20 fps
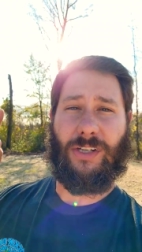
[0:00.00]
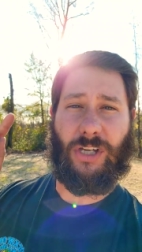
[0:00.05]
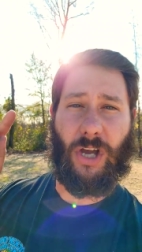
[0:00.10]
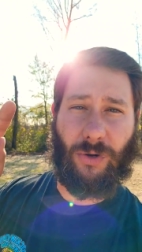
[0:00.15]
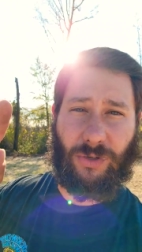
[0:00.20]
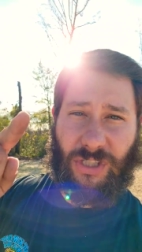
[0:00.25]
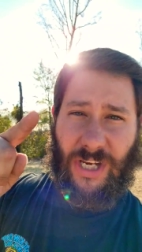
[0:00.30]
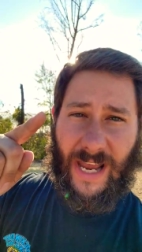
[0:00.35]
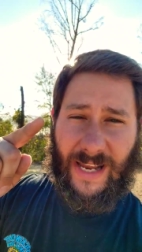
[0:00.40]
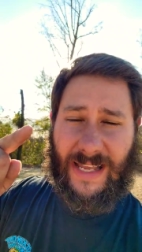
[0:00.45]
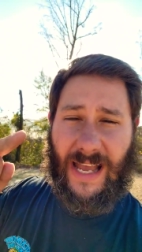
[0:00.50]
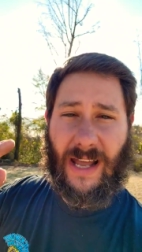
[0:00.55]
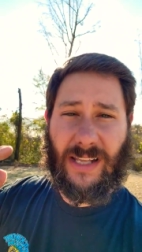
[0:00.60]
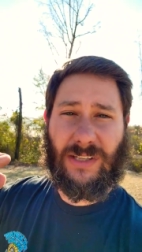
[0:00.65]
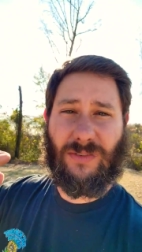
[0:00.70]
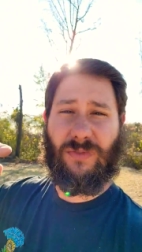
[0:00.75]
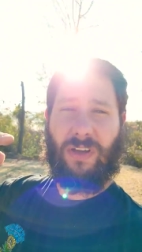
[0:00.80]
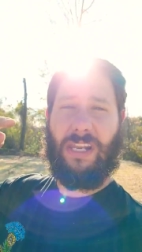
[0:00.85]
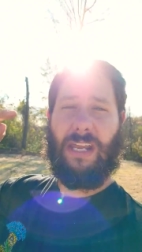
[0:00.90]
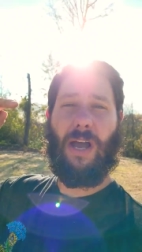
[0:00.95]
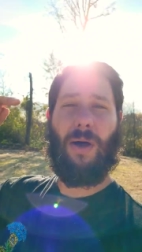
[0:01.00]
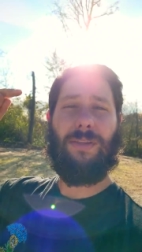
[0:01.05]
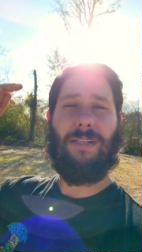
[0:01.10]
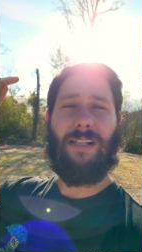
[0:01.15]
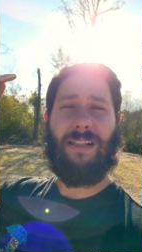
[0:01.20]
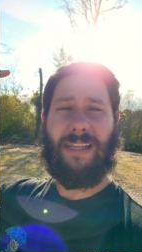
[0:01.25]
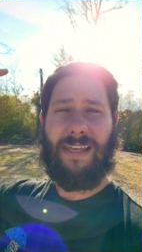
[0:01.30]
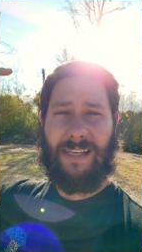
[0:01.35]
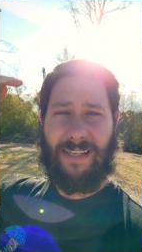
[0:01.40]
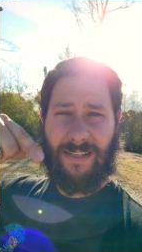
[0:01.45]
Go check out the video in the
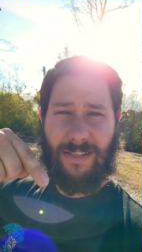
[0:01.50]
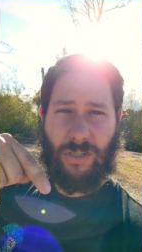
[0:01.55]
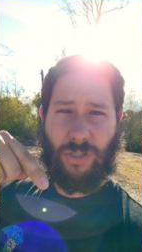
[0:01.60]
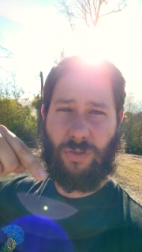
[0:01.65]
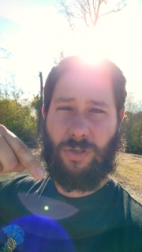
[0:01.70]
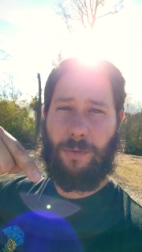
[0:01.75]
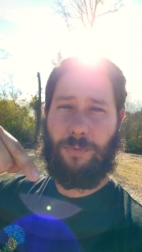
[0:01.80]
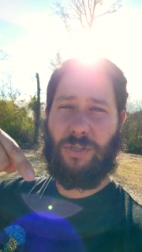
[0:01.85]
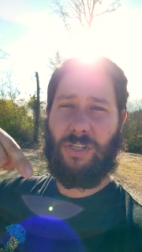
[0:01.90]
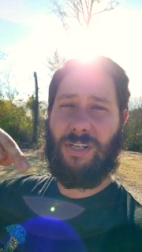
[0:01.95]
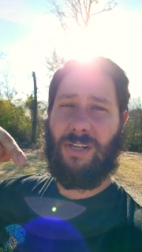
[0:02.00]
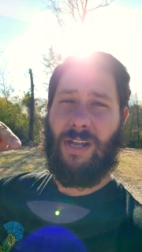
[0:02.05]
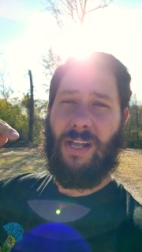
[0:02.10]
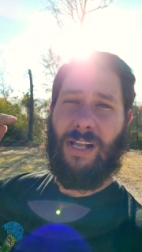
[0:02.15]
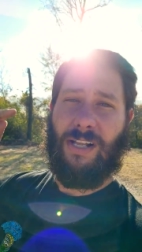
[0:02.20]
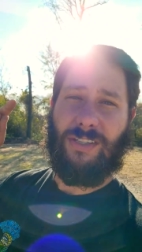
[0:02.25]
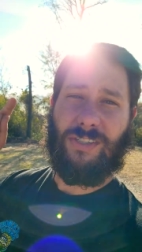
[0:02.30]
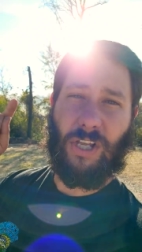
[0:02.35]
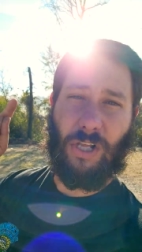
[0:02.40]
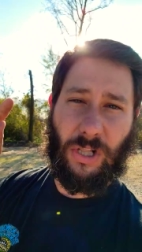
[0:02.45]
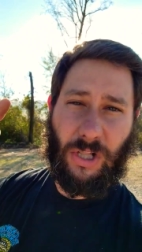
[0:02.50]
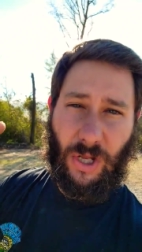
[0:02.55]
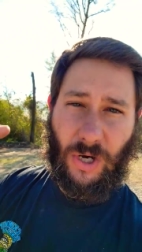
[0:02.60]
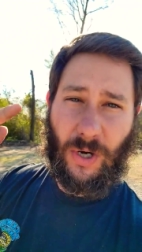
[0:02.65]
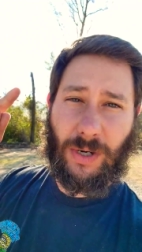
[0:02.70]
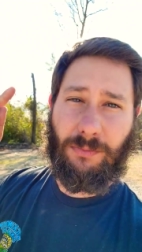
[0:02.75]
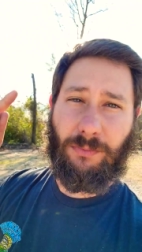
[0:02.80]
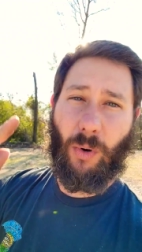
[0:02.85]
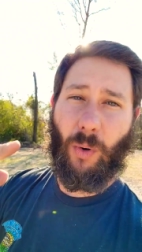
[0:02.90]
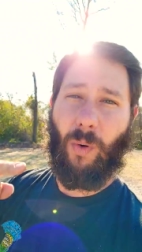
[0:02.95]
link in the description to learn
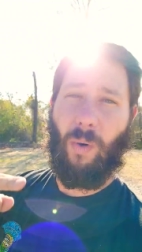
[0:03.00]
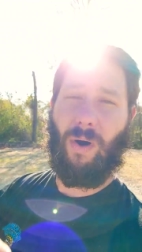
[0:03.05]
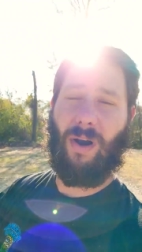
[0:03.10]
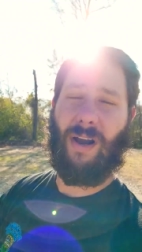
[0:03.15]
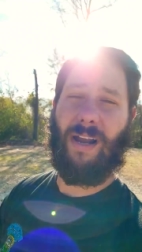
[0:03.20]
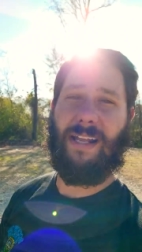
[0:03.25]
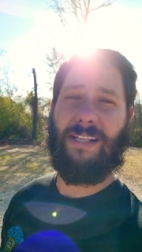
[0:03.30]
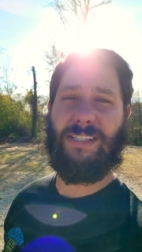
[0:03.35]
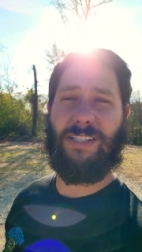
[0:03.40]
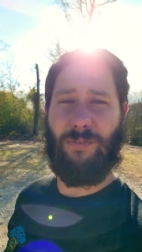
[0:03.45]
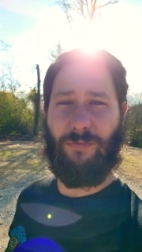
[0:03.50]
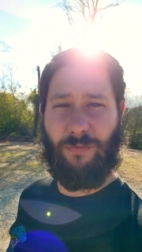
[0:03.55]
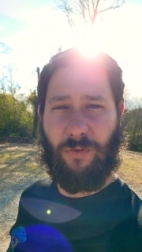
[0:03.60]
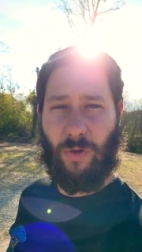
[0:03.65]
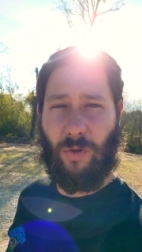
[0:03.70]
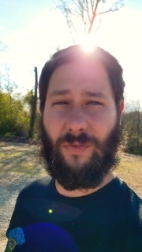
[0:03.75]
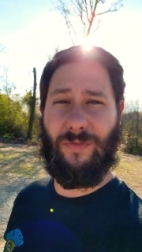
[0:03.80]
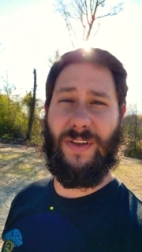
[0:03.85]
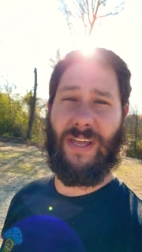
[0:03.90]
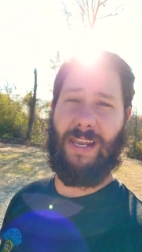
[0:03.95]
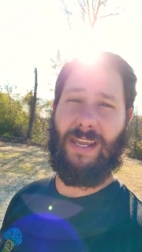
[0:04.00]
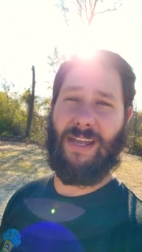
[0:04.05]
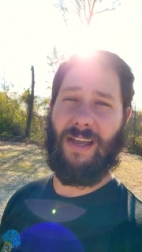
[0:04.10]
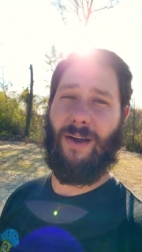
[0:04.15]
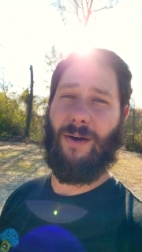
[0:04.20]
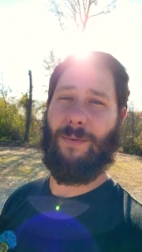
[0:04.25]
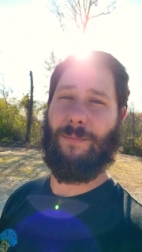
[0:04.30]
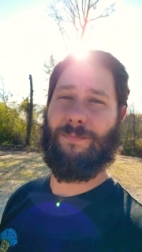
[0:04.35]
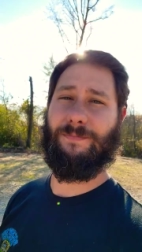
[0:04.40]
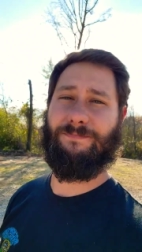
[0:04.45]
more. It's the full
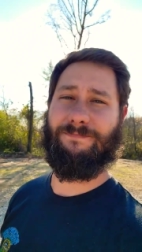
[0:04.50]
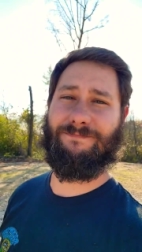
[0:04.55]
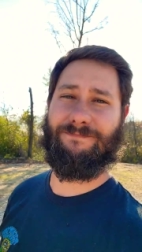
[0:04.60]
video.